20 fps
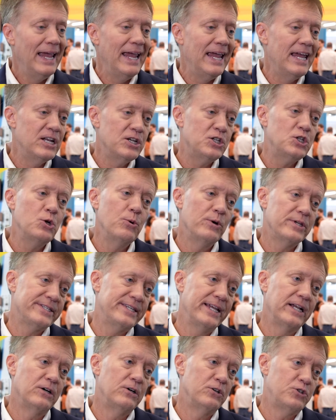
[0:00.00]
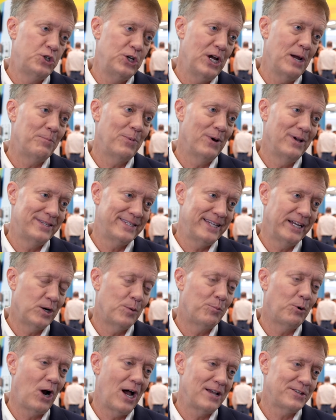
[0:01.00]
into a single chip, a
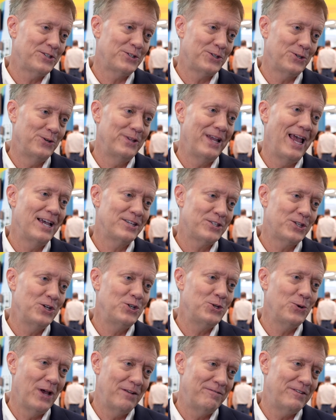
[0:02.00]
single processor, the S32N